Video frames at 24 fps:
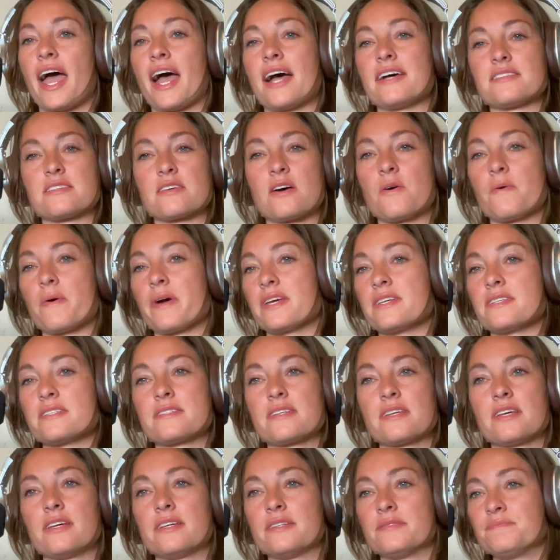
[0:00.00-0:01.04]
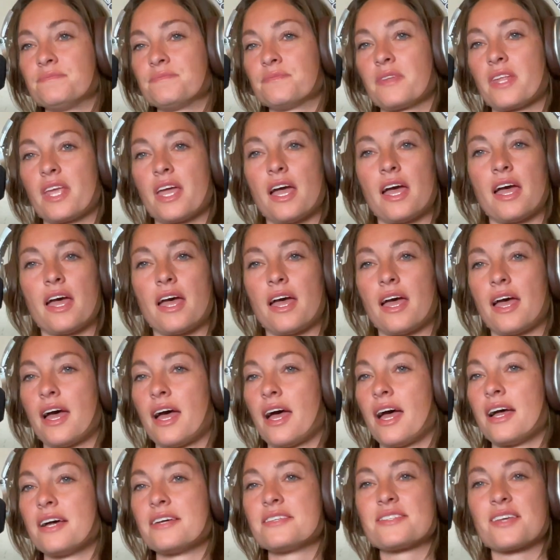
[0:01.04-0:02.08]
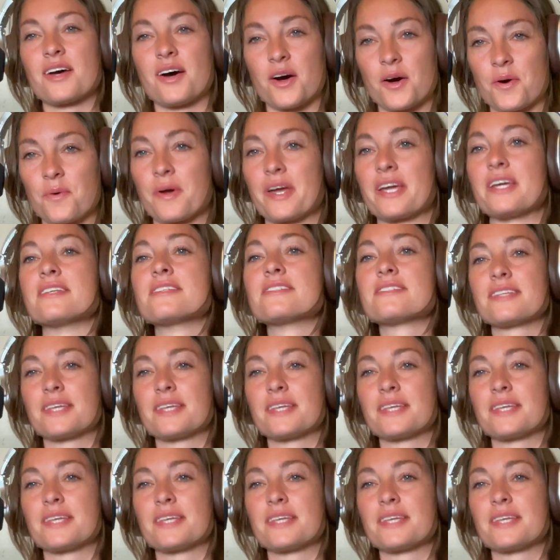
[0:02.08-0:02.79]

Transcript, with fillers: food in Australia." As yep. always.